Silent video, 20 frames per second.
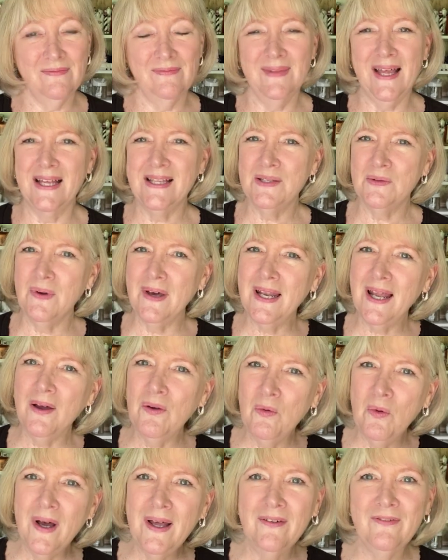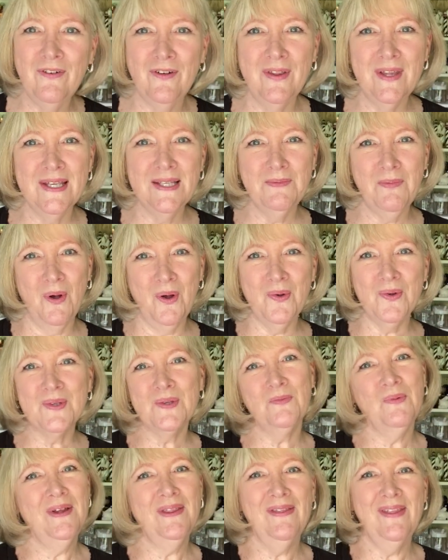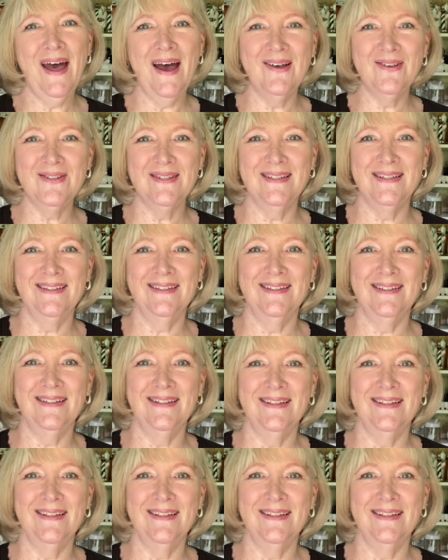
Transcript: That's what I want for these bowls, 1,000.